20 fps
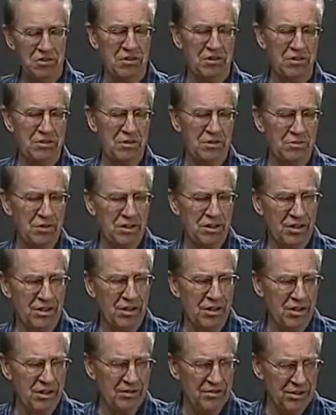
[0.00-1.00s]
to do with the
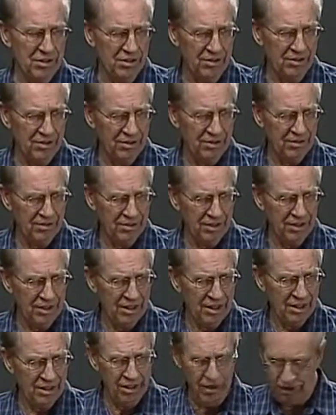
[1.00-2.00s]
God of Israel.
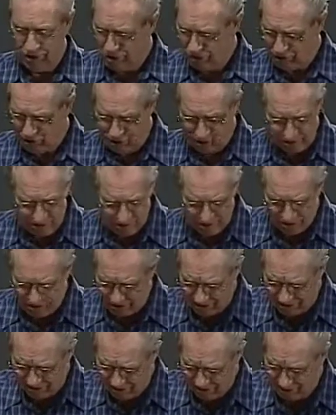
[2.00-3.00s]
The Jews
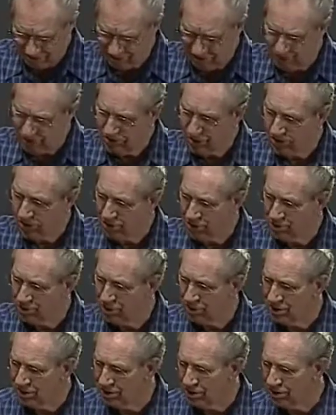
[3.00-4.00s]
have nothing to do
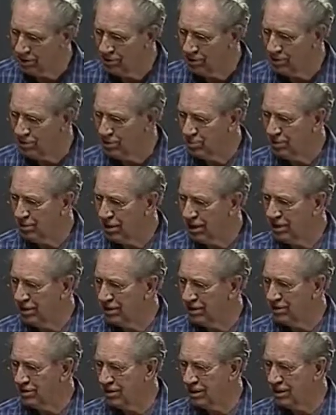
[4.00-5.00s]
with those
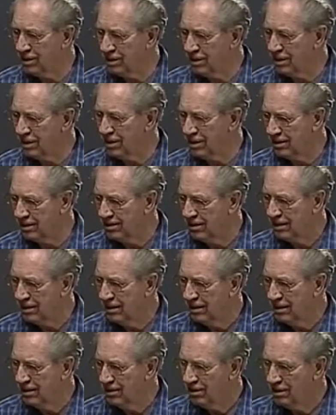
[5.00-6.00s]
pagan Gentiles.
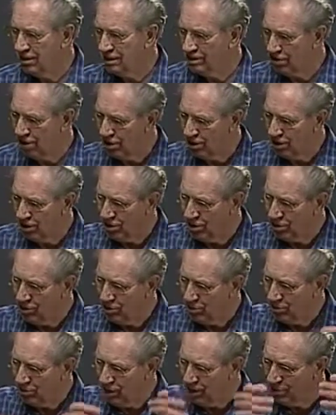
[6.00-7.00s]
It's all
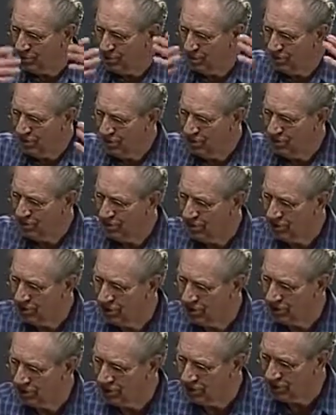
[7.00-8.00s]
promised
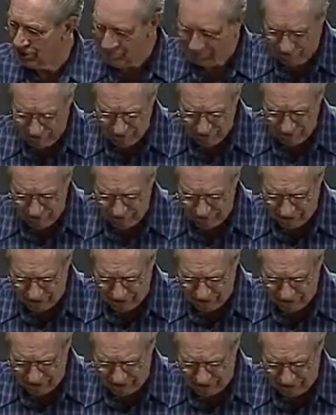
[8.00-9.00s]
for some
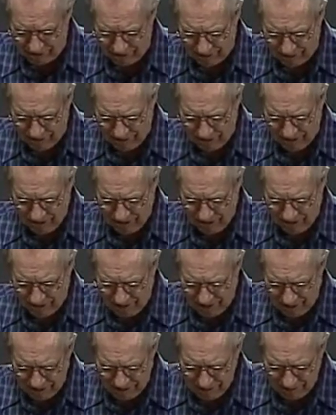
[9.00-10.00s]
future time.
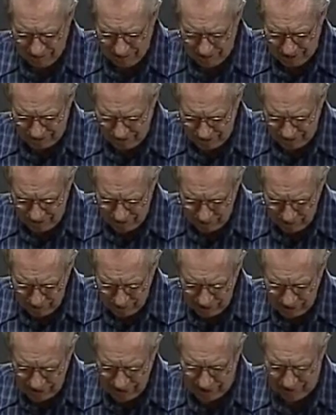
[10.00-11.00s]
All right, but the day
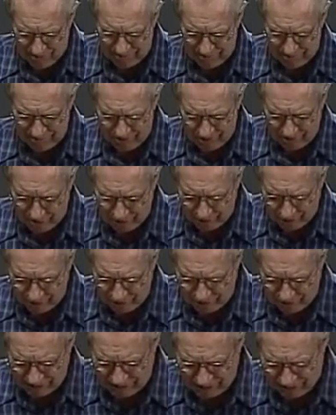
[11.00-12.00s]
would come, verse
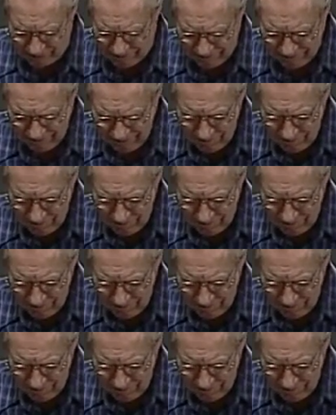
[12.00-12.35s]
2 again,